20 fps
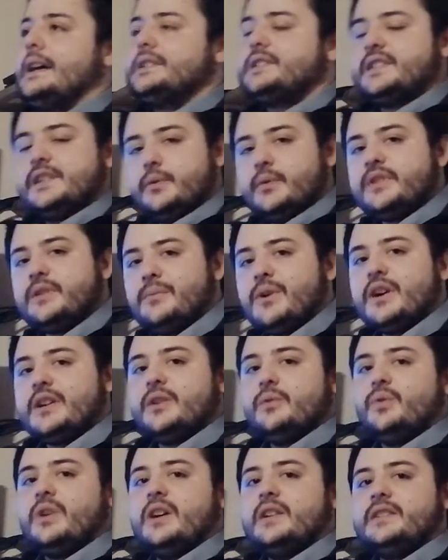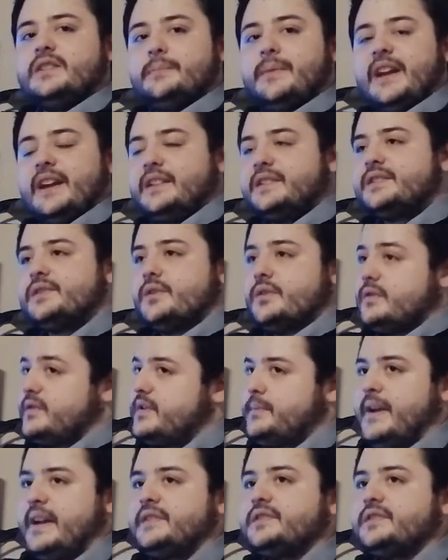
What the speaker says: See what the market demands or